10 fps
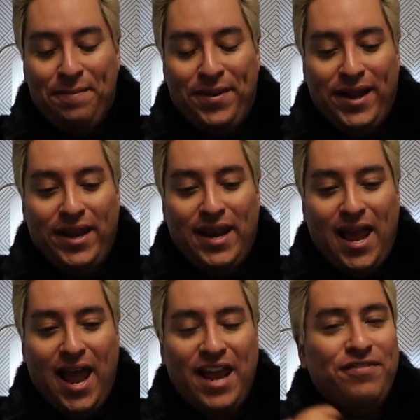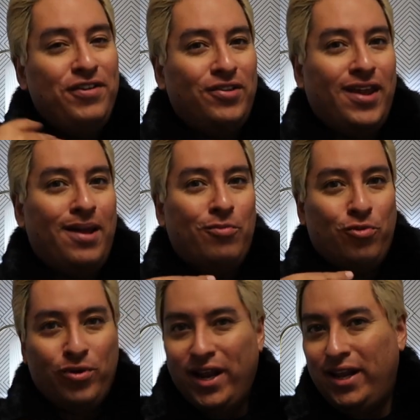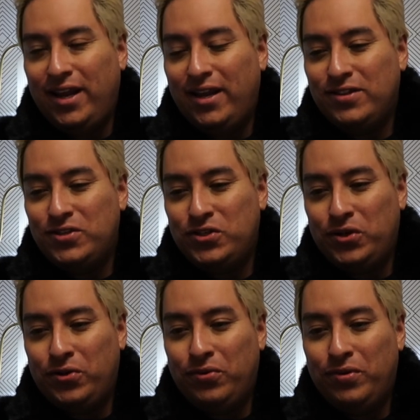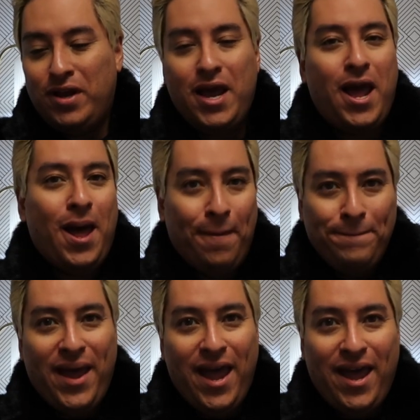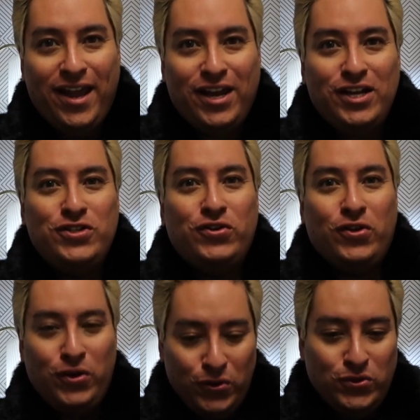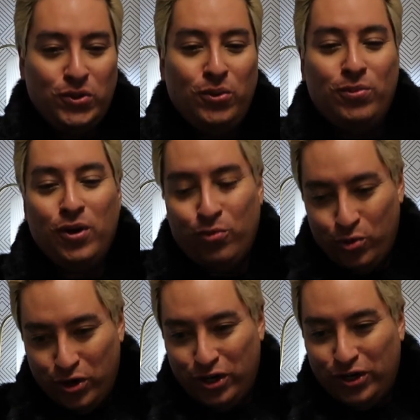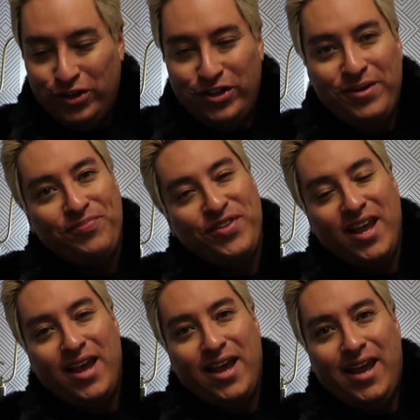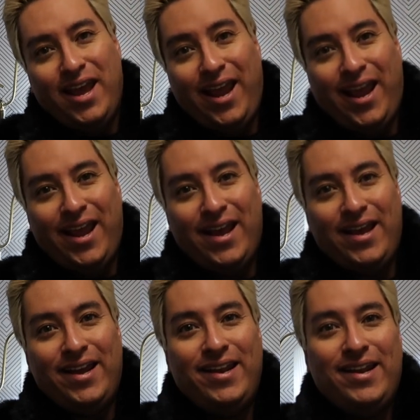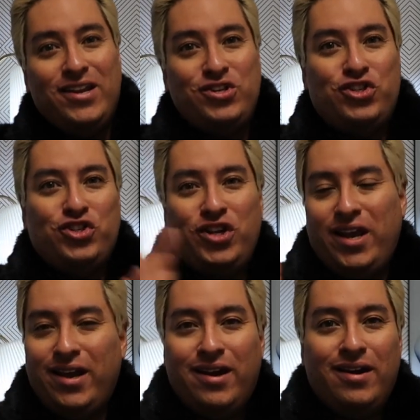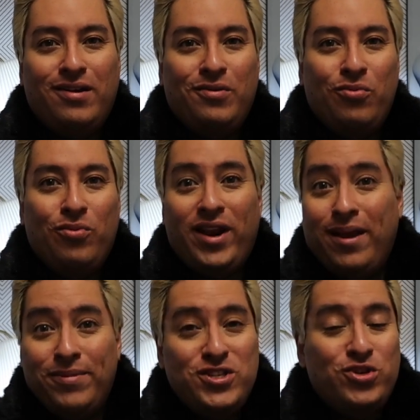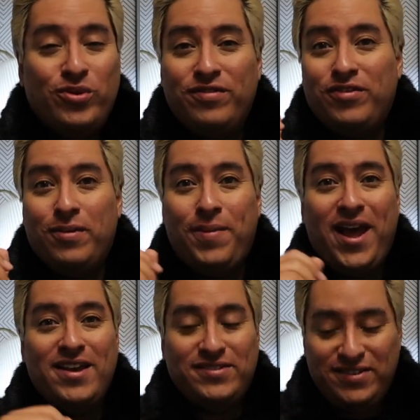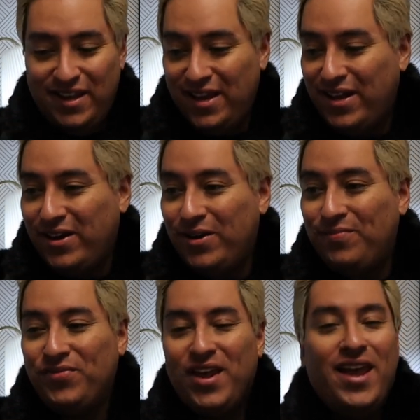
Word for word: but I feel that I'm ready to come back to the YouTube world and share what I've been doing for the past year